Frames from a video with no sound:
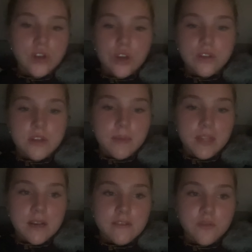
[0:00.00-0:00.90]
show you some of
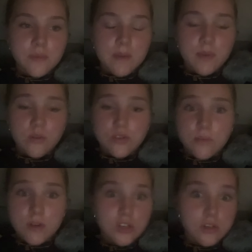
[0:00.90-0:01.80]
the clips from there, but not too
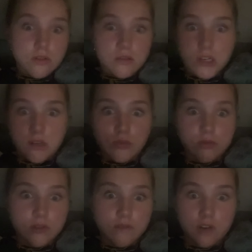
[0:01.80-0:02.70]
much because, honestly, it
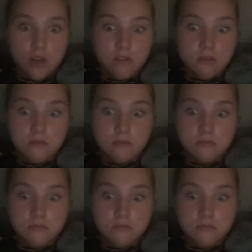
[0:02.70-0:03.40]
wasn't even very good.